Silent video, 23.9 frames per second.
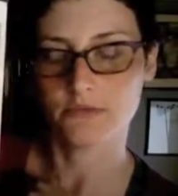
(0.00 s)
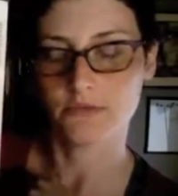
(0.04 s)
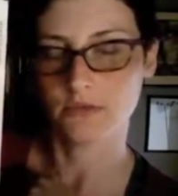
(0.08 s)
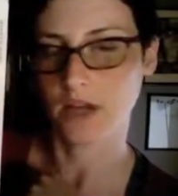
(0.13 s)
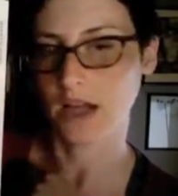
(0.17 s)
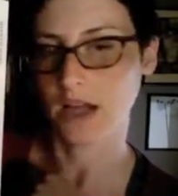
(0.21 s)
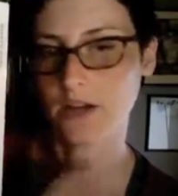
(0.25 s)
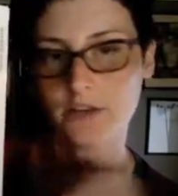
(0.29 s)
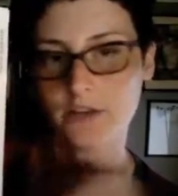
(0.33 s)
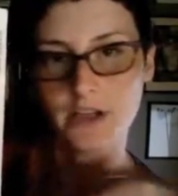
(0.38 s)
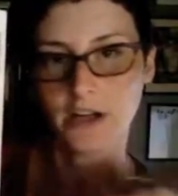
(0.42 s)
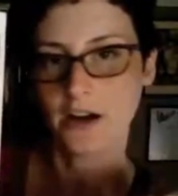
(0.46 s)
I
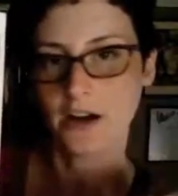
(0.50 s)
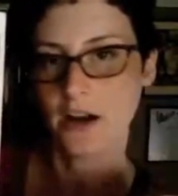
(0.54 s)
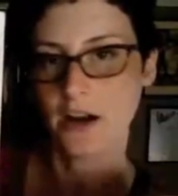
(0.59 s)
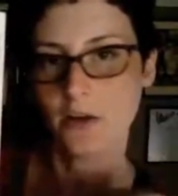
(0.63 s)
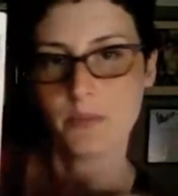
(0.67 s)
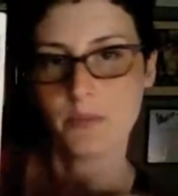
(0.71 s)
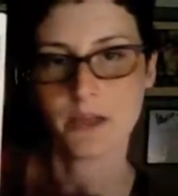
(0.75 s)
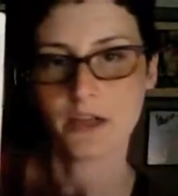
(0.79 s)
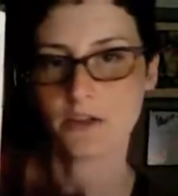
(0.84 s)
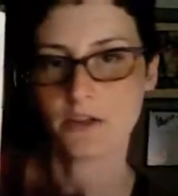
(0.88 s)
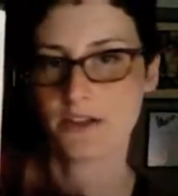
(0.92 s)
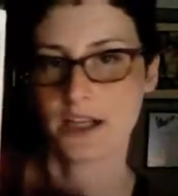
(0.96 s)
don't care how
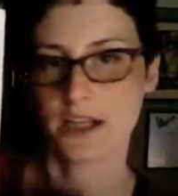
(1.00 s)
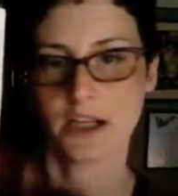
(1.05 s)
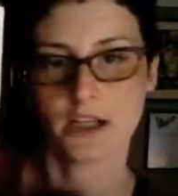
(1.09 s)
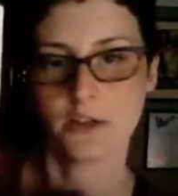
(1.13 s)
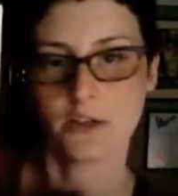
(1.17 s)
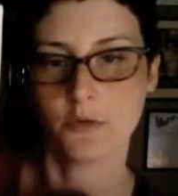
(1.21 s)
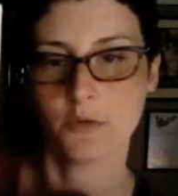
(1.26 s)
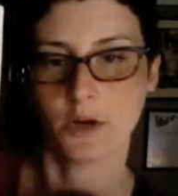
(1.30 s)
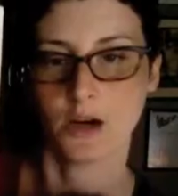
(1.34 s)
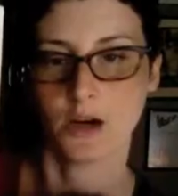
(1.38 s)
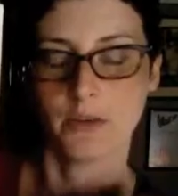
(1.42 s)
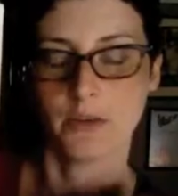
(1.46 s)
big or tiny you
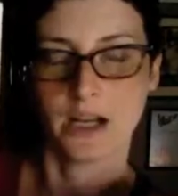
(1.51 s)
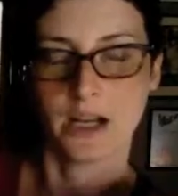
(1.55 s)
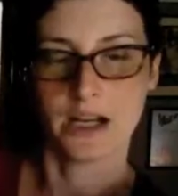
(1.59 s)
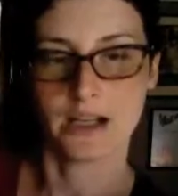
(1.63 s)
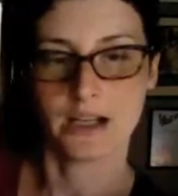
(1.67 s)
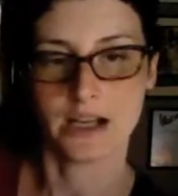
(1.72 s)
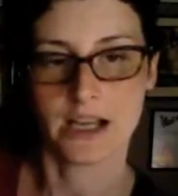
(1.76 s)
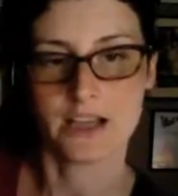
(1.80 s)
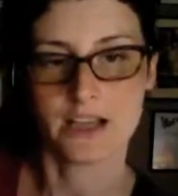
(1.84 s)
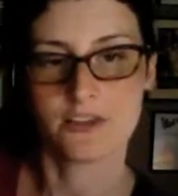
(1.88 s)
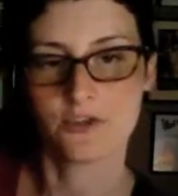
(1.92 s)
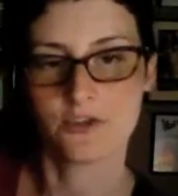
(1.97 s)
are, but a
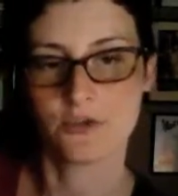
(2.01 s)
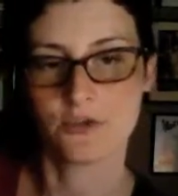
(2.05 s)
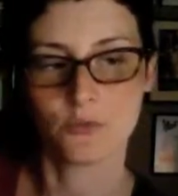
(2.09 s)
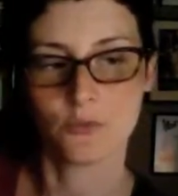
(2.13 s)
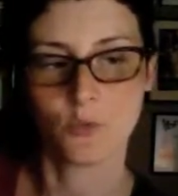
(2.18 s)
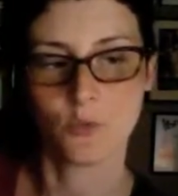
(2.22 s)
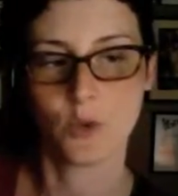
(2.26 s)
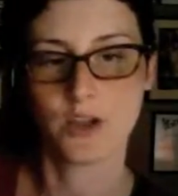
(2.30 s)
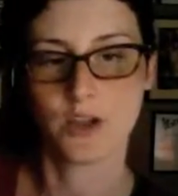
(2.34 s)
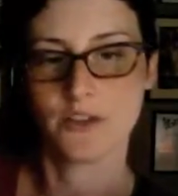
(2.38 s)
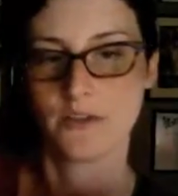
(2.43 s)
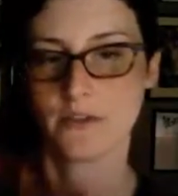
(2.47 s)
nice,
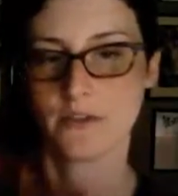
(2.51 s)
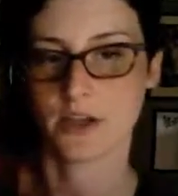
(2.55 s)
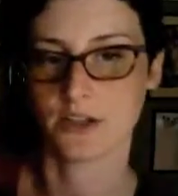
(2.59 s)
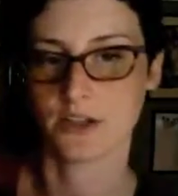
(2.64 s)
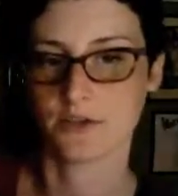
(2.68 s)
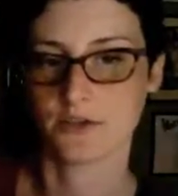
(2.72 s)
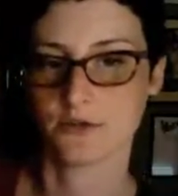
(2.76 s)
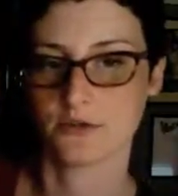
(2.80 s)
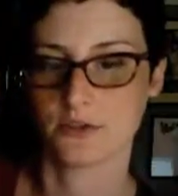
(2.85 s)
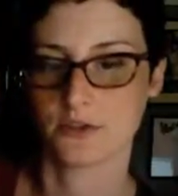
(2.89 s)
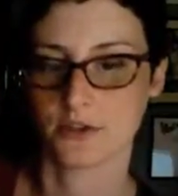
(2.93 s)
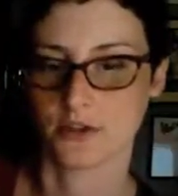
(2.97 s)
well-defined
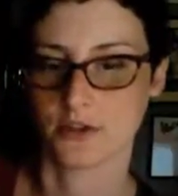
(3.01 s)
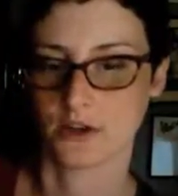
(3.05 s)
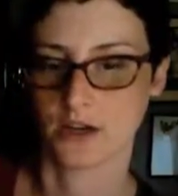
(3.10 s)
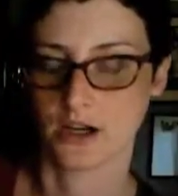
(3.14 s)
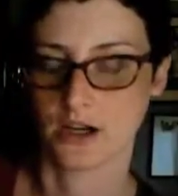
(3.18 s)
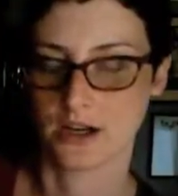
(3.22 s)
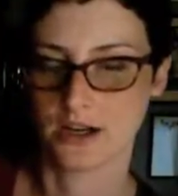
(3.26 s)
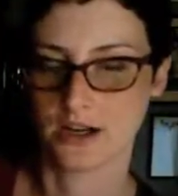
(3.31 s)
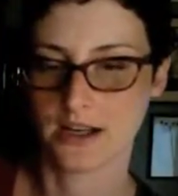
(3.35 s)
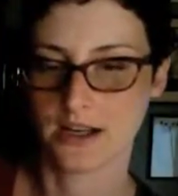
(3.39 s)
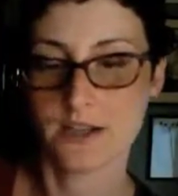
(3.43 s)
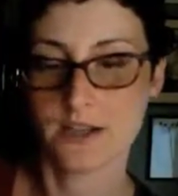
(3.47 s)
shoulder
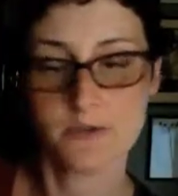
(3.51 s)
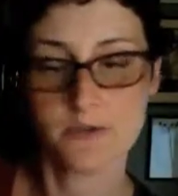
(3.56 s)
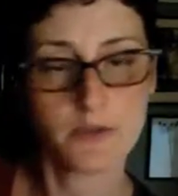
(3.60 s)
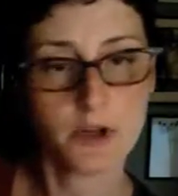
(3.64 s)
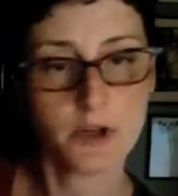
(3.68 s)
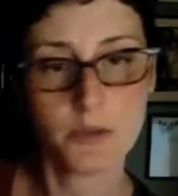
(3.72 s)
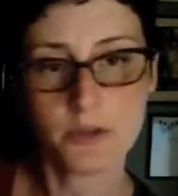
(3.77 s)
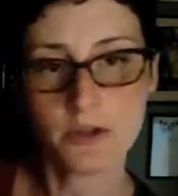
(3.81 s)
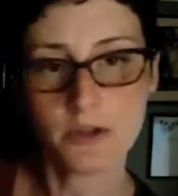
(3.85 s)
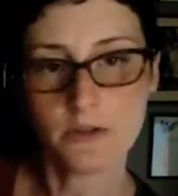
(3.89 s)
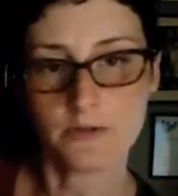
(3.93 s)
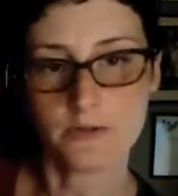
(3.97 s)
is very
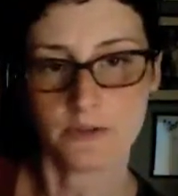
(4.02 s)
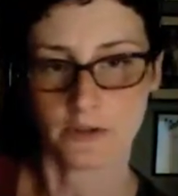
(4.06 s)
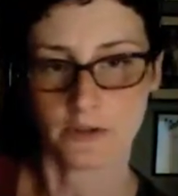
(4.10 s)
beautiful.